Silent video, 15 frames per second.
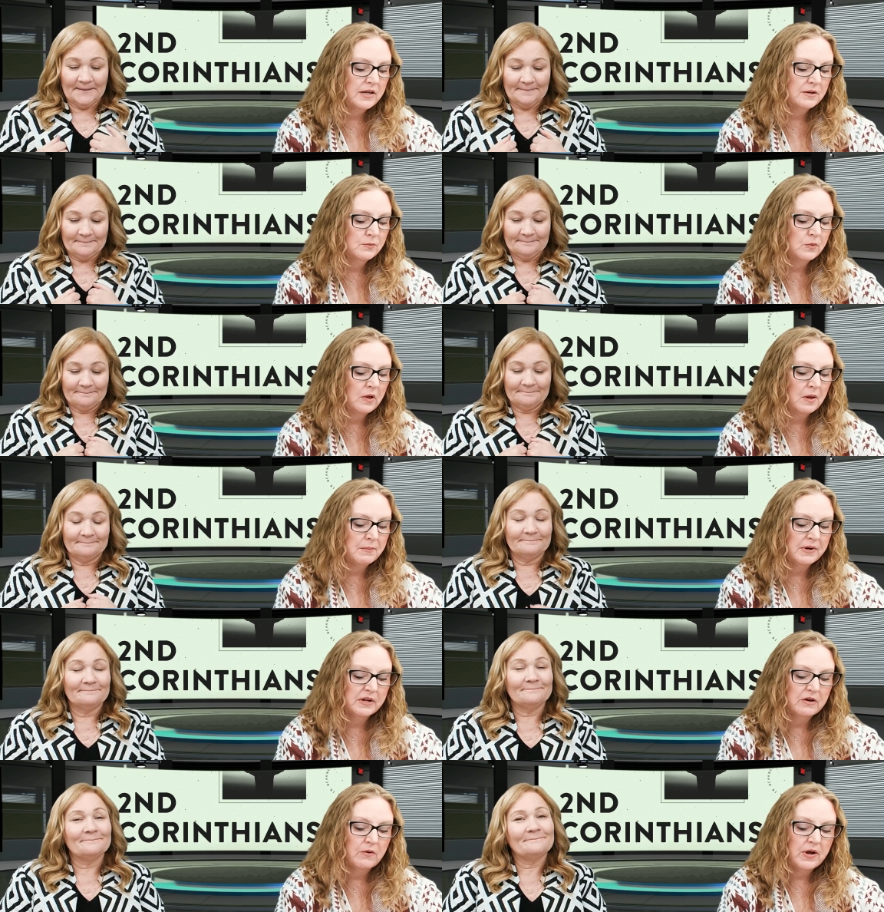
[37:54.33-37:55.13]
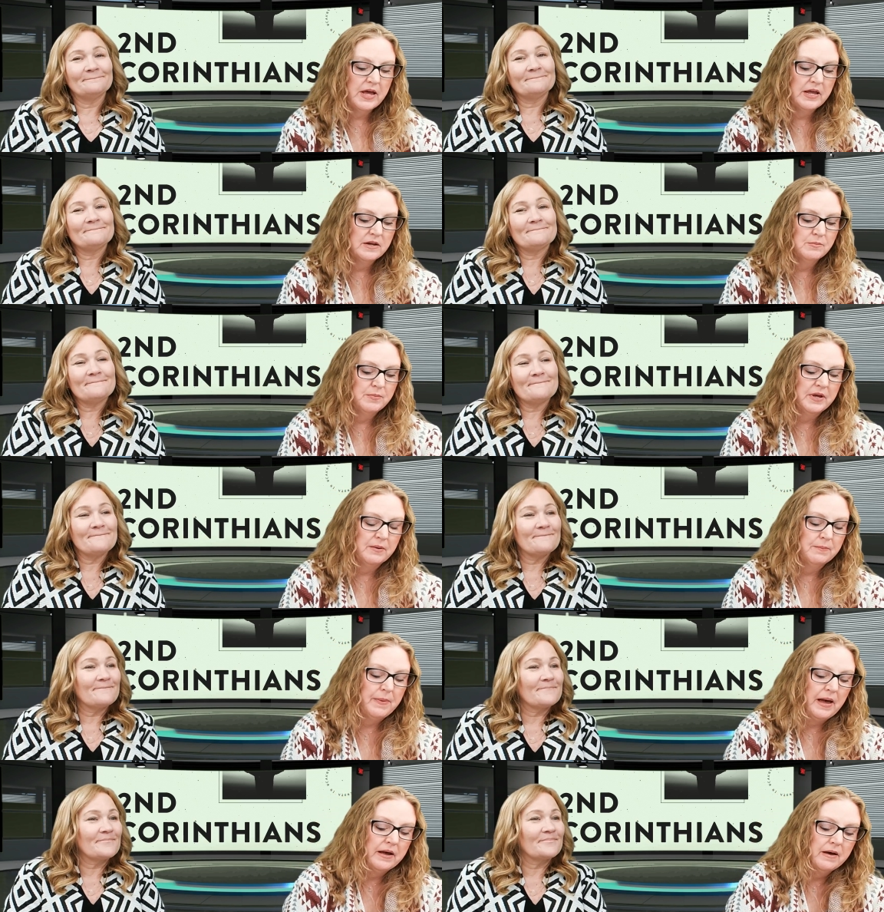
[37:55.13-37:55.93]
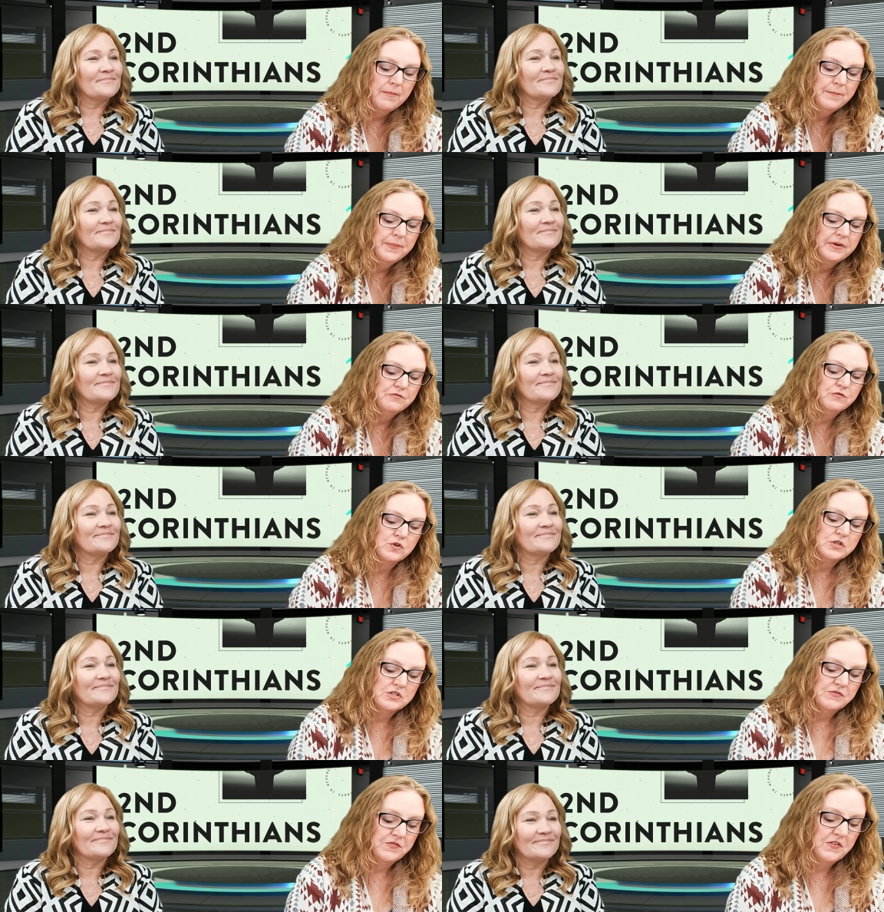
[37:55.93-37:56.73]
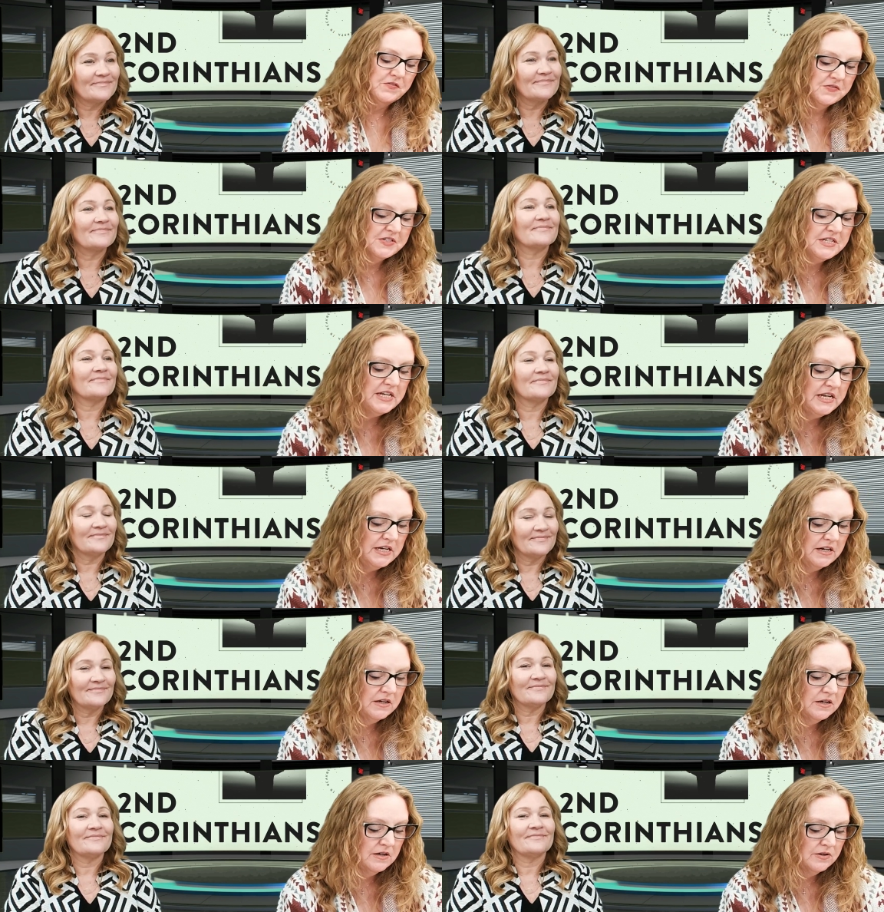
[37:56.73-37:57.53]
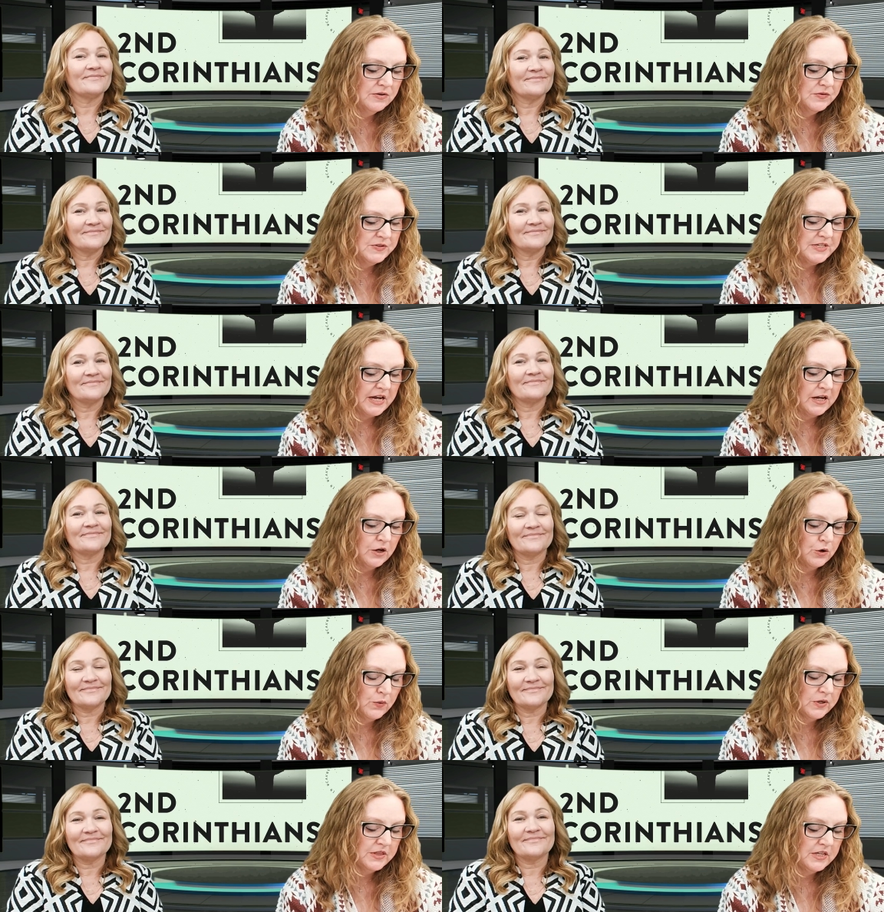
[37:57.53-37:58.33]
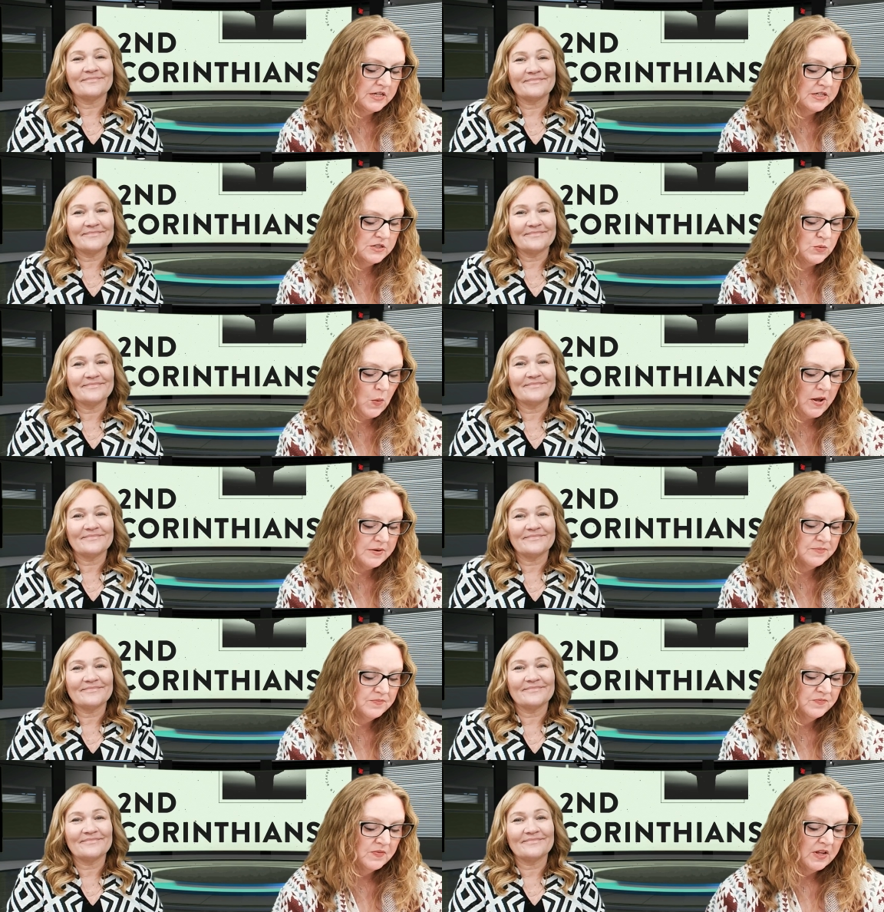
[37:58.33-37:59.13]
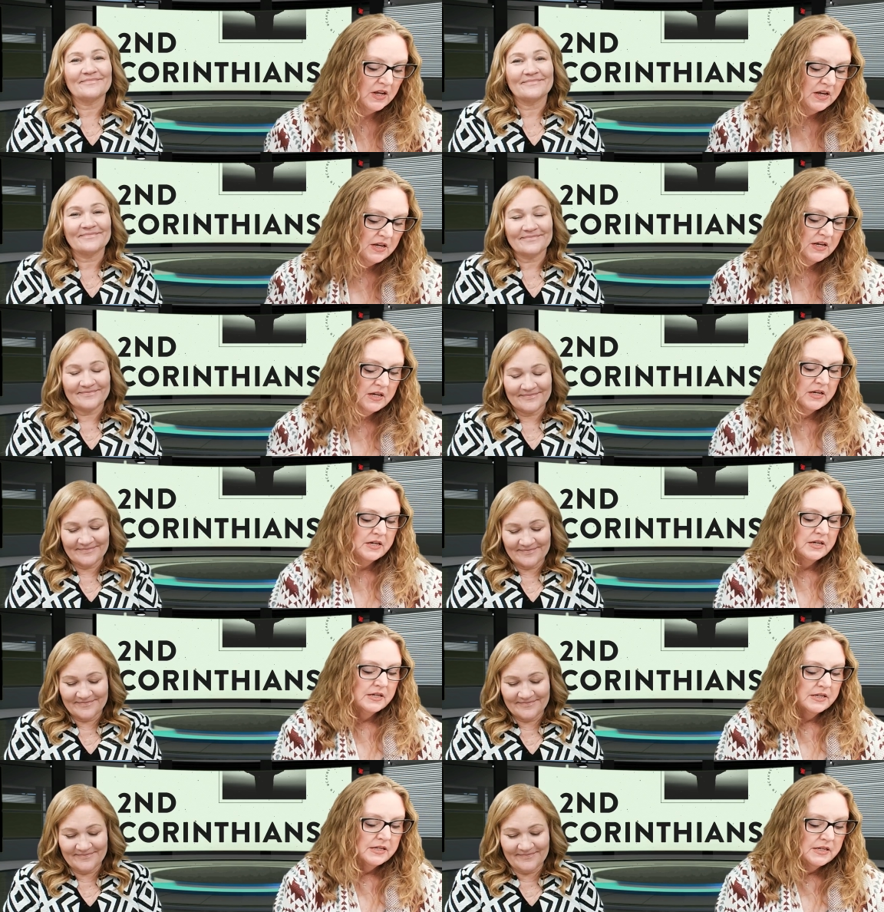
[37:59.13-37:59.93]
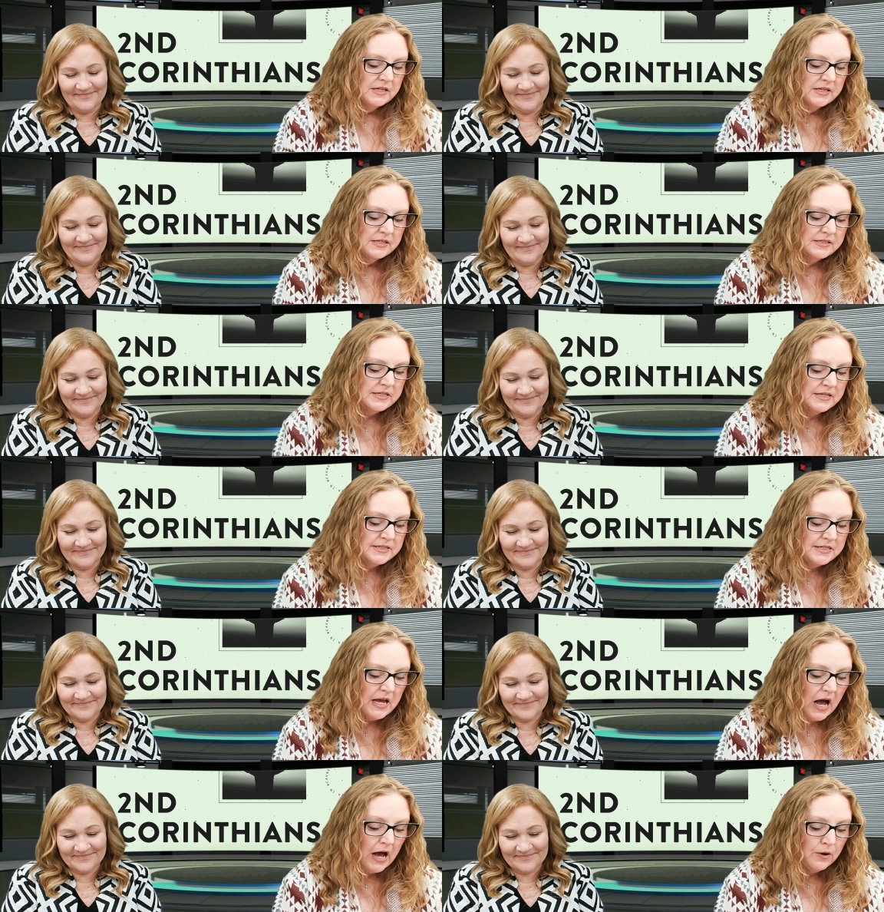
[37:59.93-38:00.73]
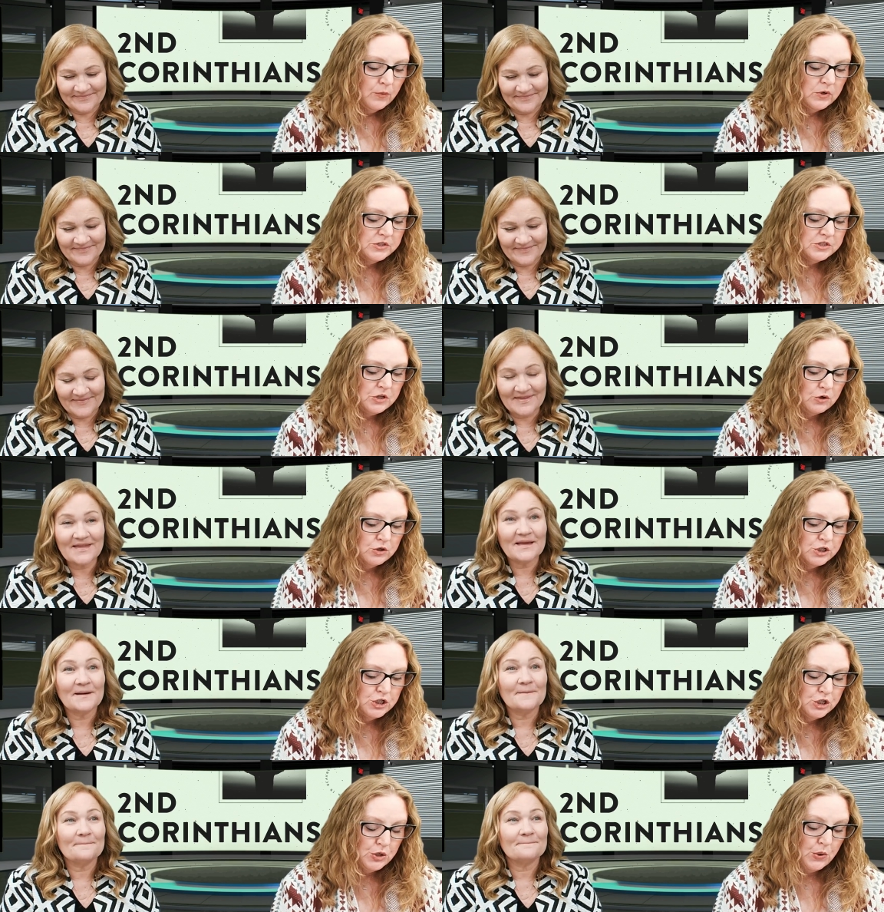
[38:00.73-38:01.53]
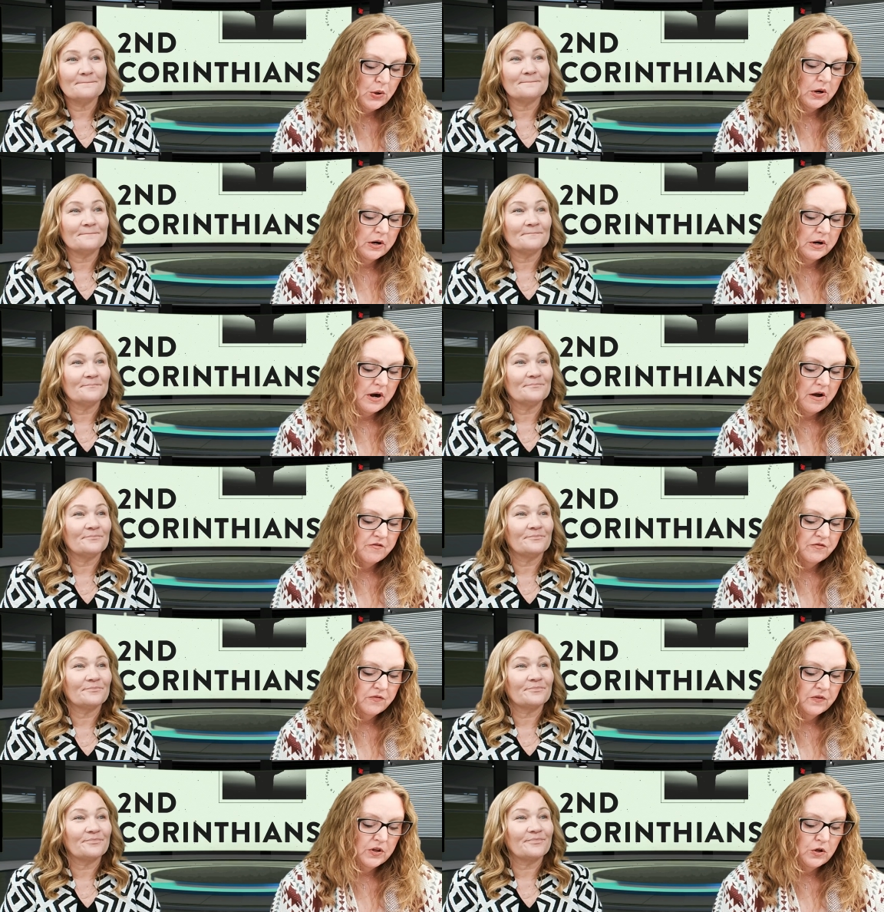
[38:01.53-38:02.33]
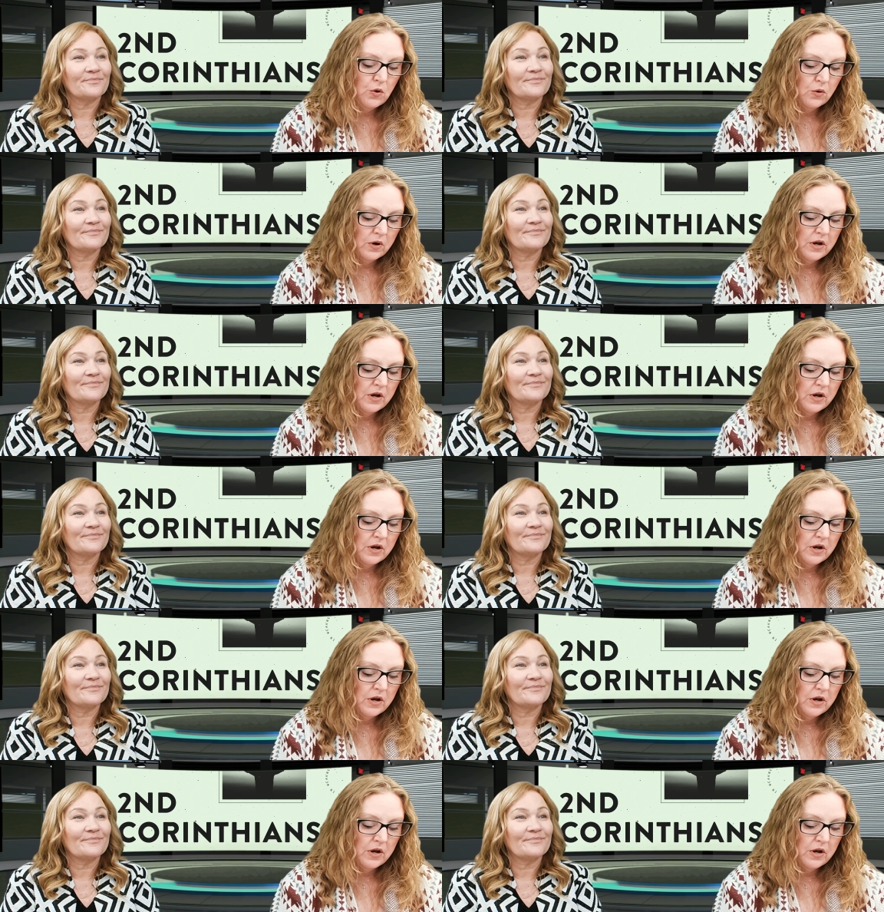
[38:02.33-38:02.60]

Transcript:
Speaker 1: Well, I'm going to go ahead and pick back up in verse 15 of Second Corinthians 1. Since I was so sure of your